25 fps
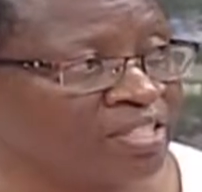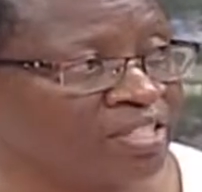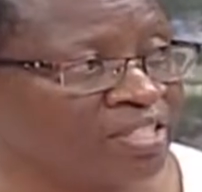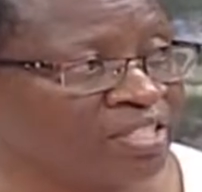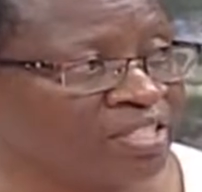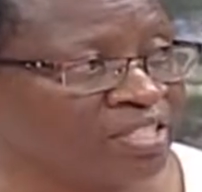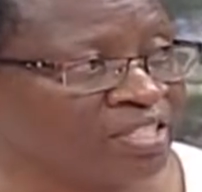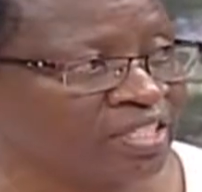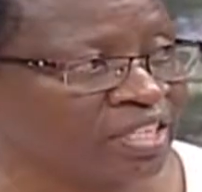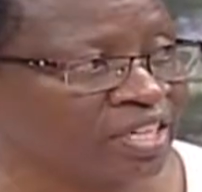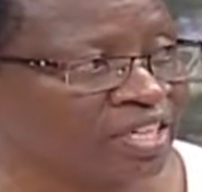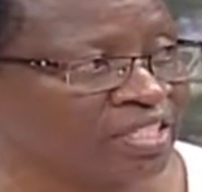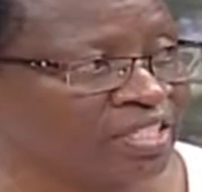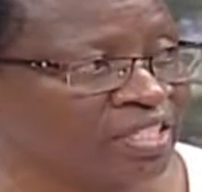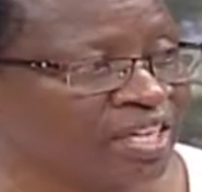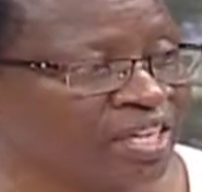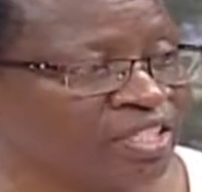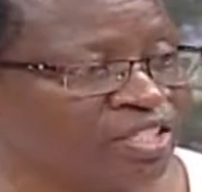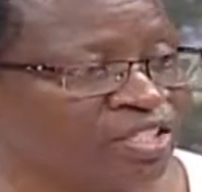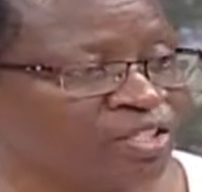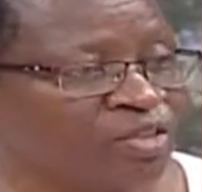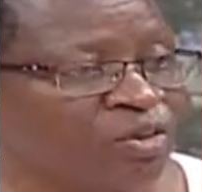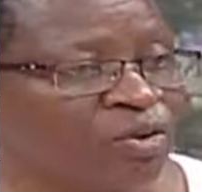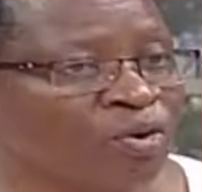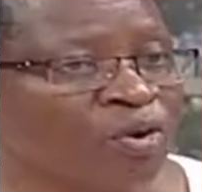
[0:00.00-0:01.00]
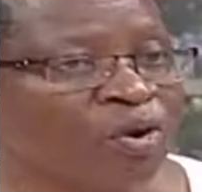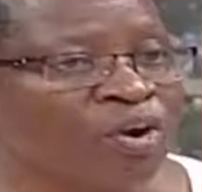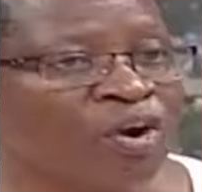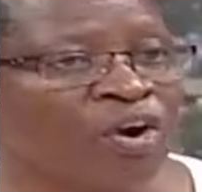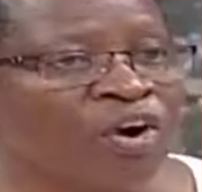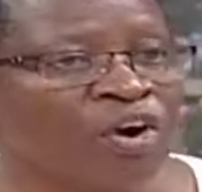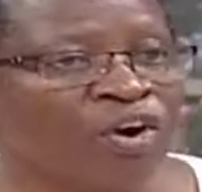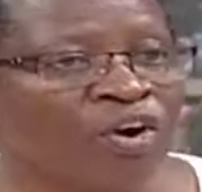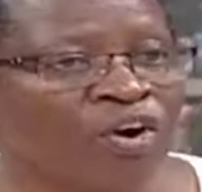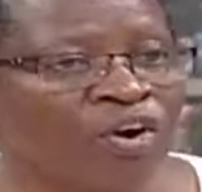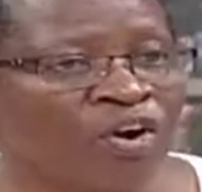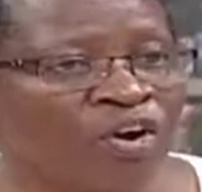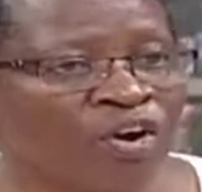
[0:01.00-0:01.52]
sector. So
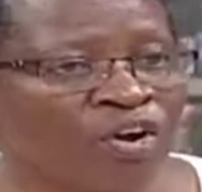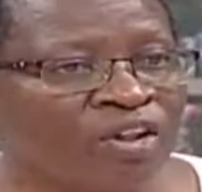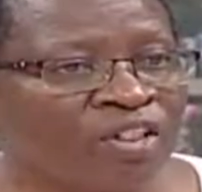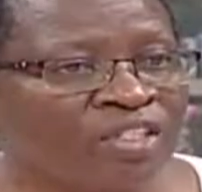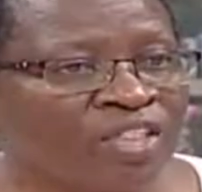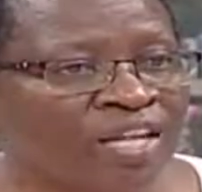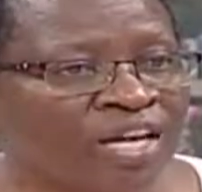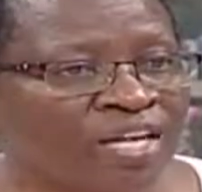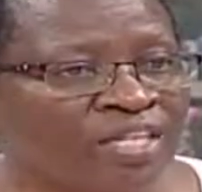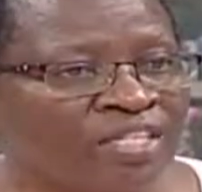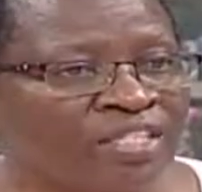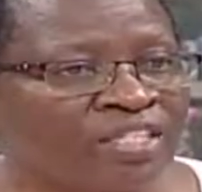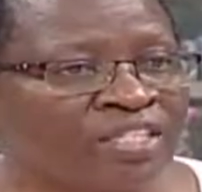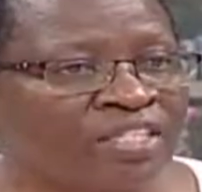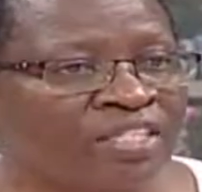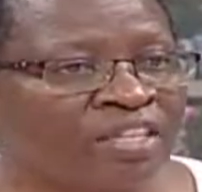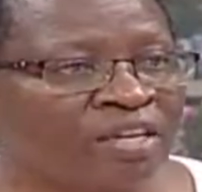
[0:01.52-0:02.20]
all that,